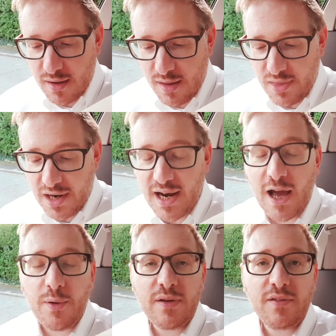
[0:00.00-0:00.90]
and then
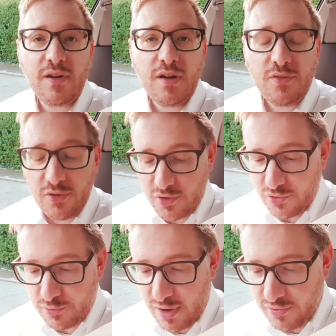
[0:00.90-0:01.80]
allow it to
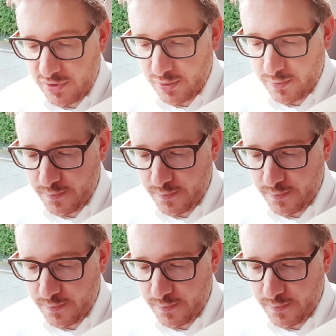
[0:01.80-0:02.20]
distress you.